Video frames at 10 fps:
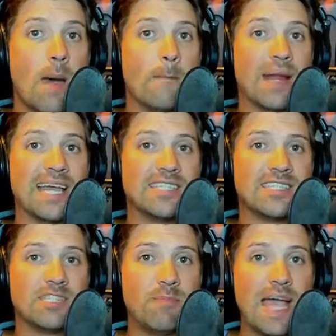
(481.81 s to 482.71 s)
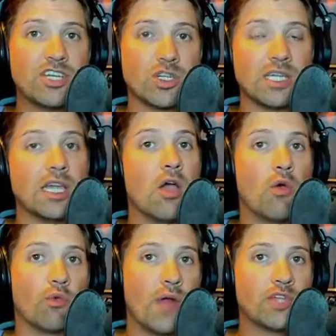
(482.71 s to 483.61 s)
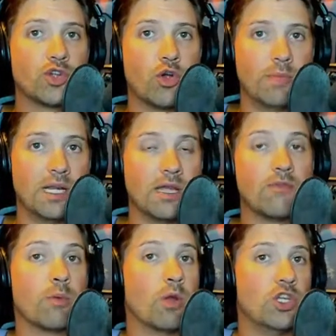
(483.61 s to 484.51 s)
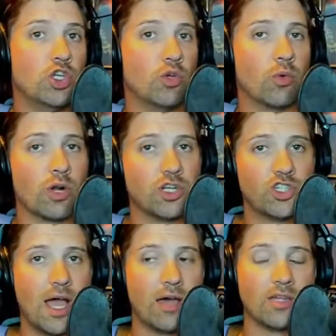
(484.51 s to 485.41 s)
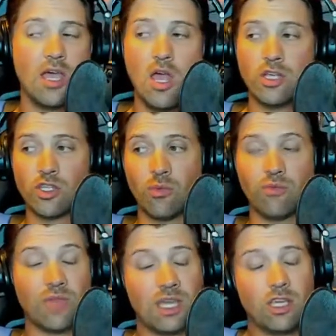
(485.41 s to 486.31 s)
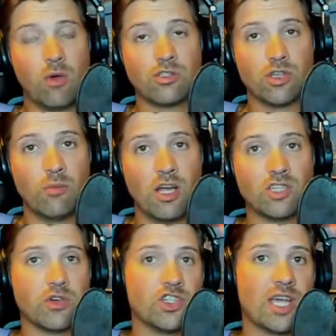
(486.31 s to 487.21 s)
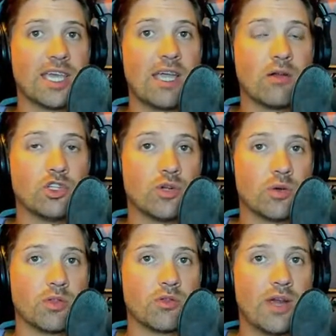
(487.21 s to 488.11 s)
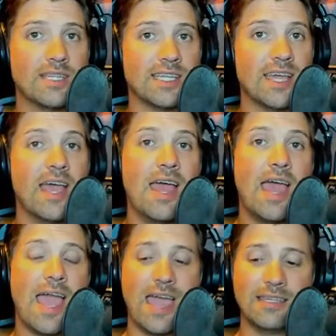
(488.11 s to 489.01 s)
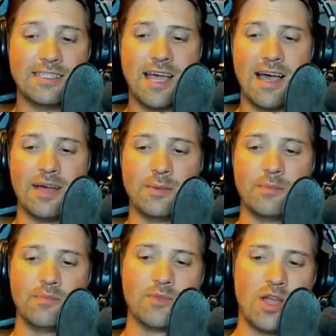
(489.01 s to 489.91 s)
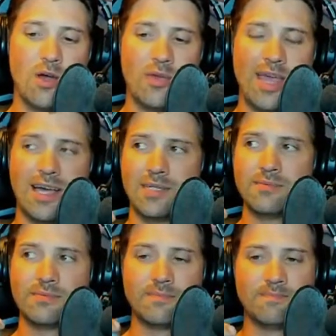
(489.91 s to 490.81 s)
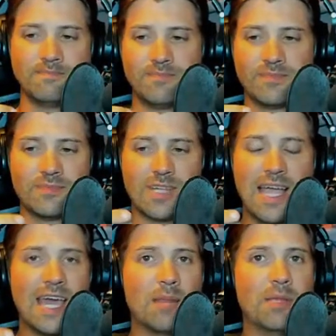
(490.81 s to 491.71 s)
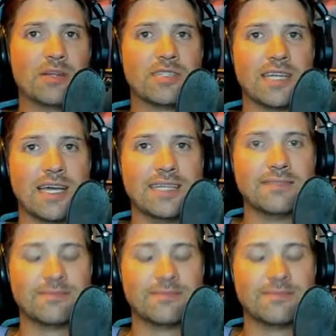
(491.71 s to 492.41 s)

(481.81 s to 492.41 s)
but especially retro media from when you were a child. So thank you all so much for checking out A Drink with Crazy. And oh yeah, I had a beer tonight.